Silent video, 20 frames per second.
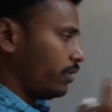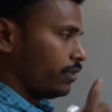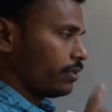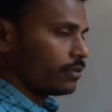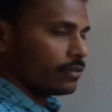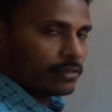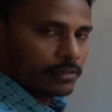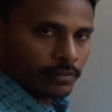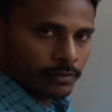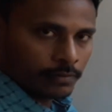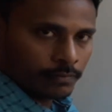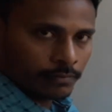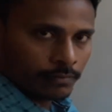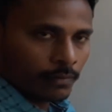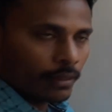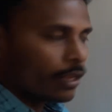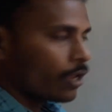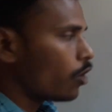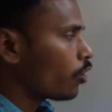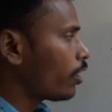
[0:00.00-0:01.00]
this.
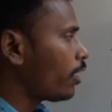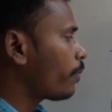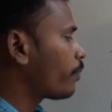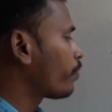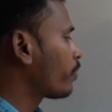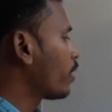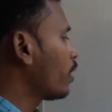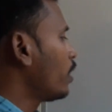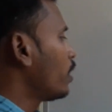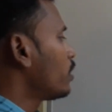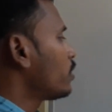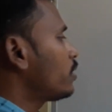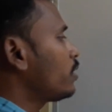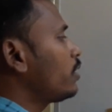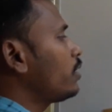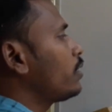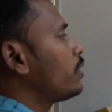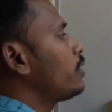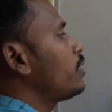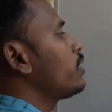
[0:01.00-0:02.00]
Okay.
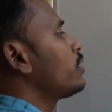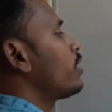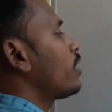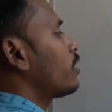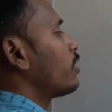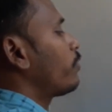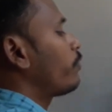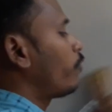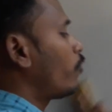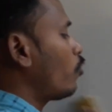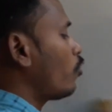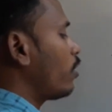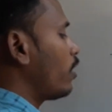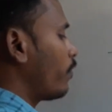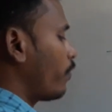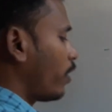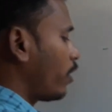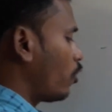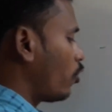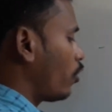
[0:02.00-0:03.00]
See, these are the four
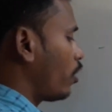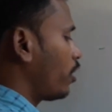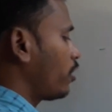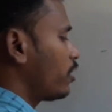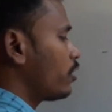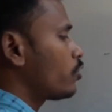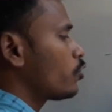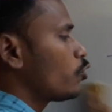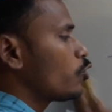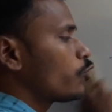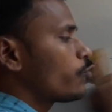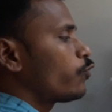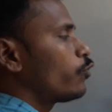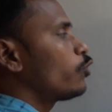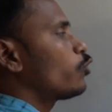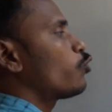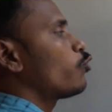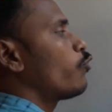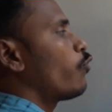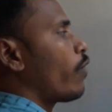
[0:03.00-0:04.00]
different notations useful
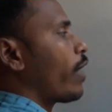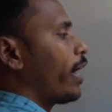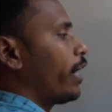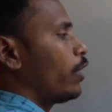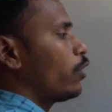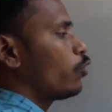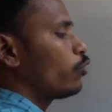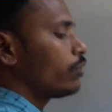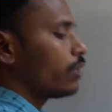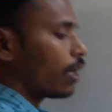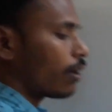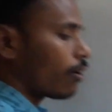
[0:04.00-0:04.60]
to find out the